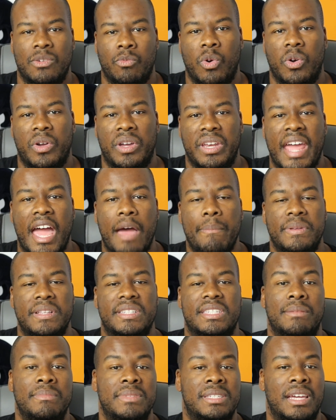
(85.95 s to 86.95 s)
And what can happen
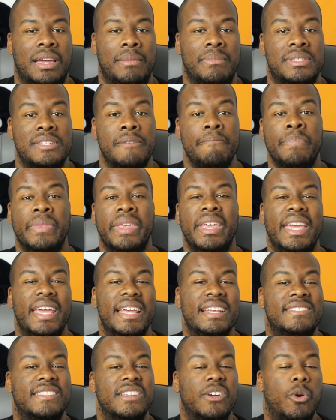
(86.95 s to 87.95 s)
sometimes
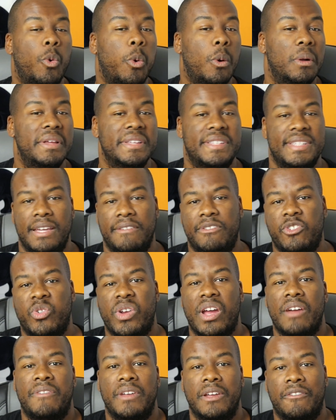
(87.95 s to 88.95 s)
is the quality of
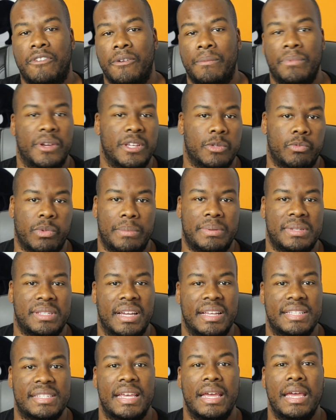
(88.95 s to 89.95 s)
traffic from those
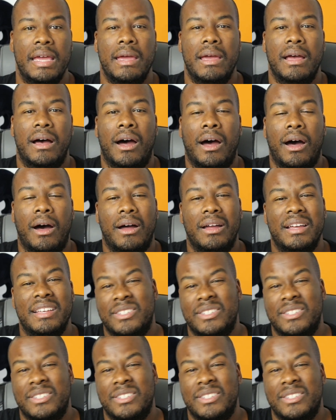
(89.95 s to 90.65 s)
websites are,